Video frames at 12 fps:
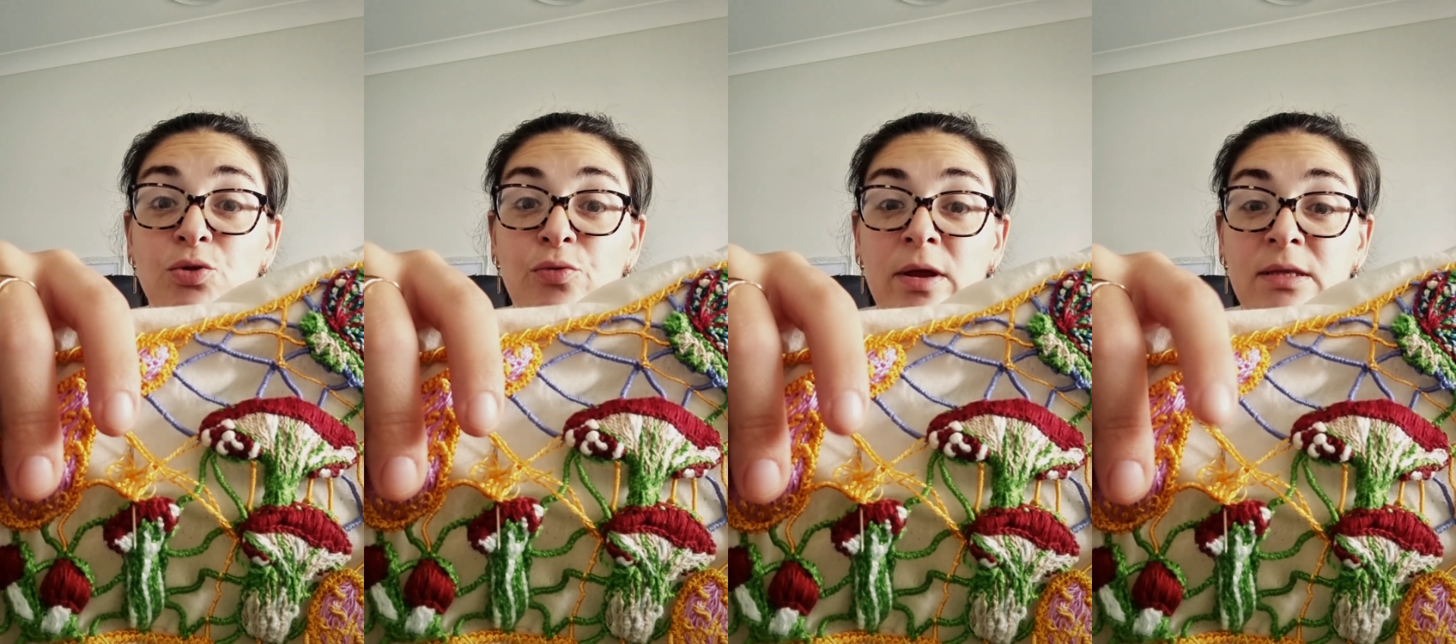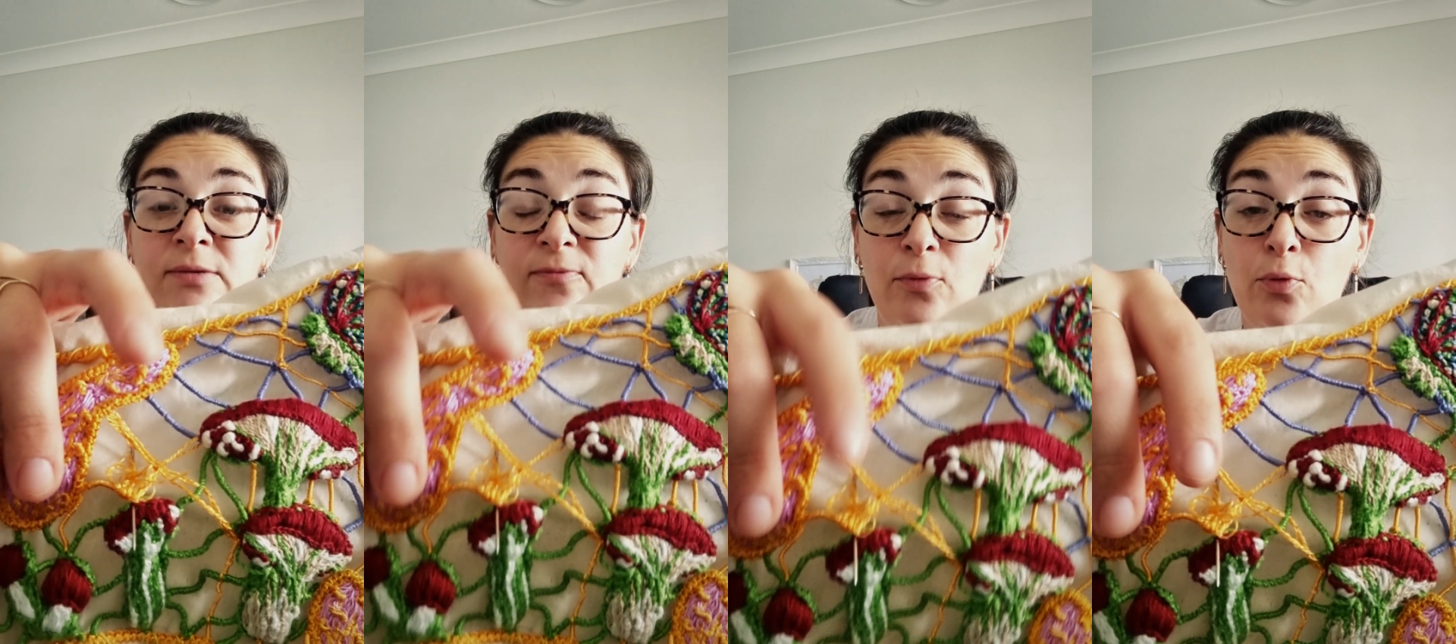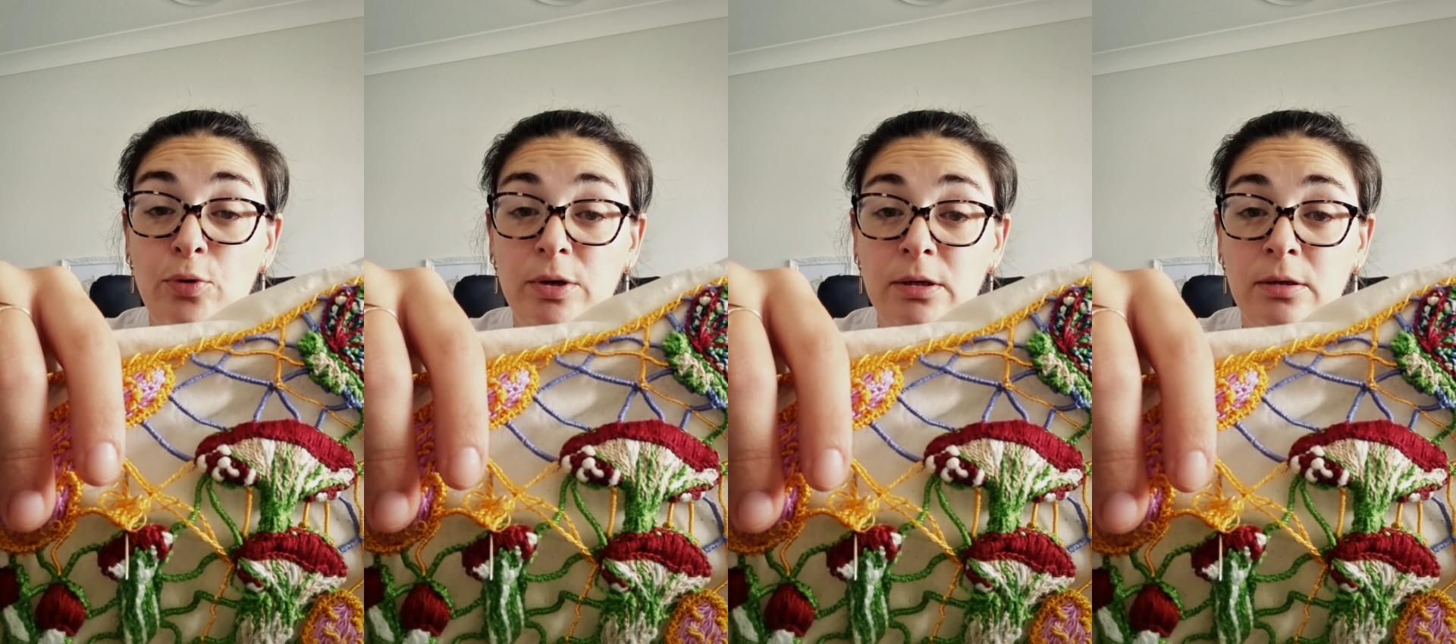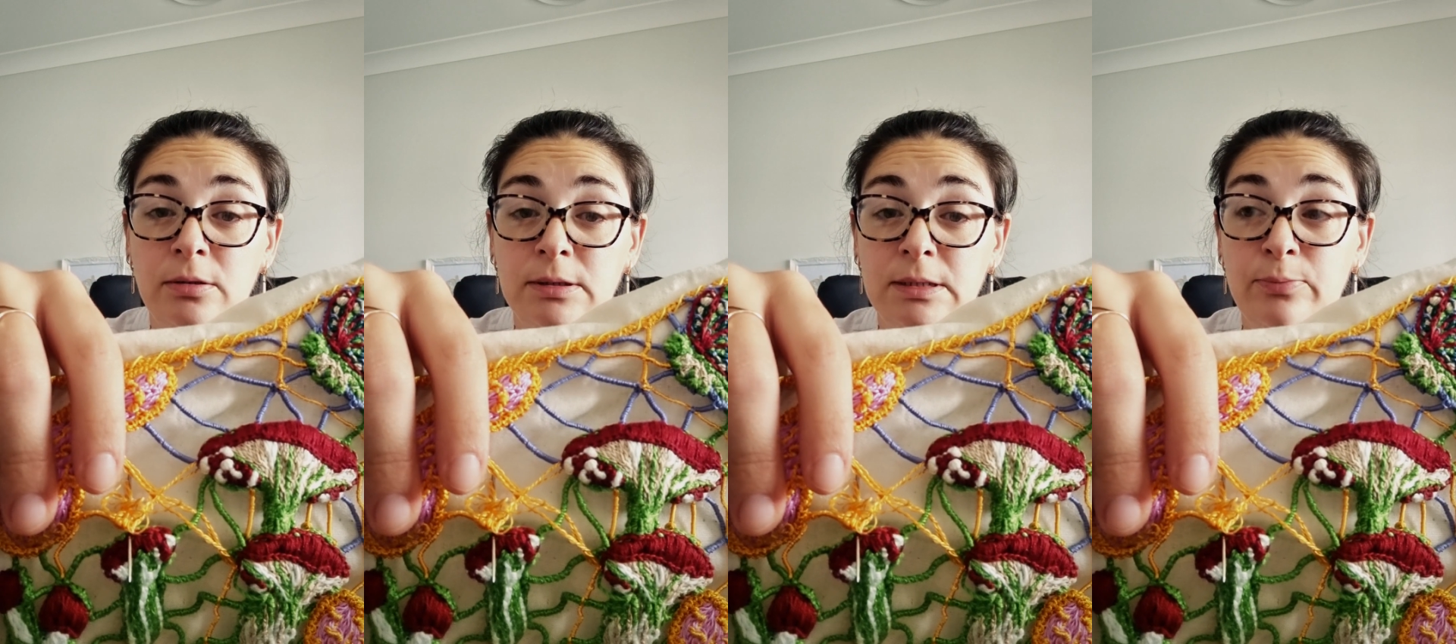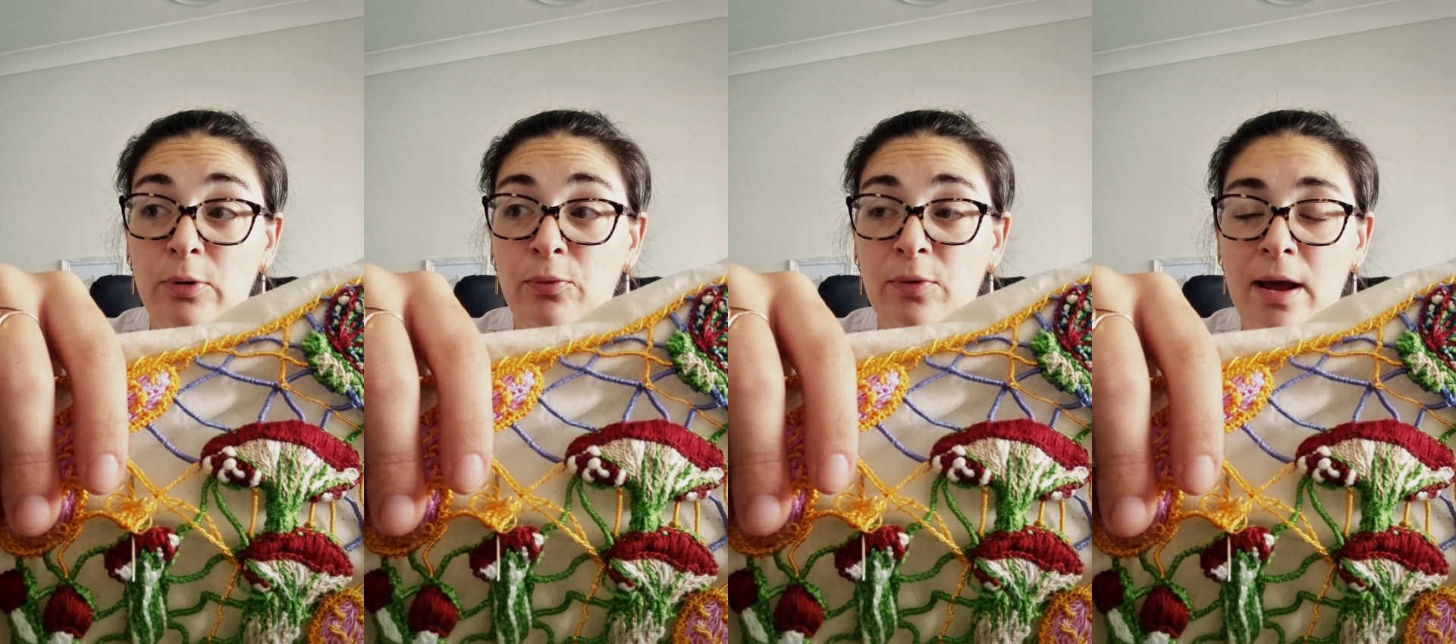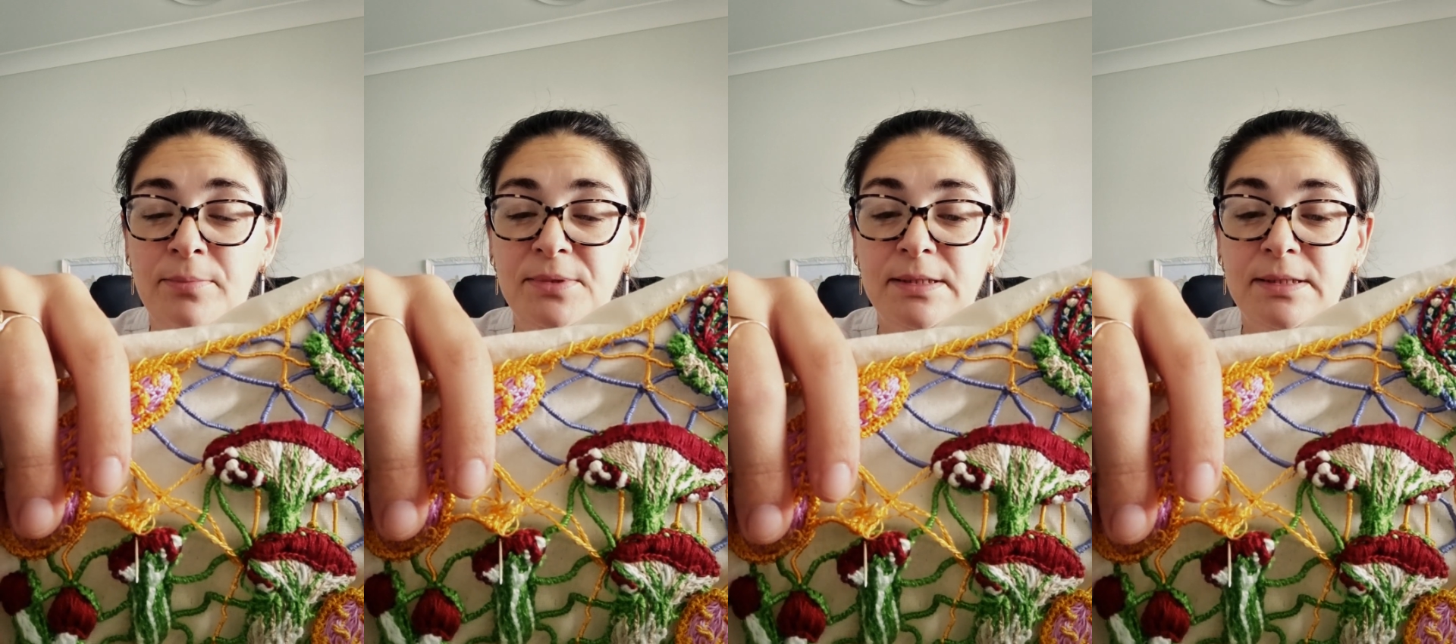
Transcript: threads for the simple wraps.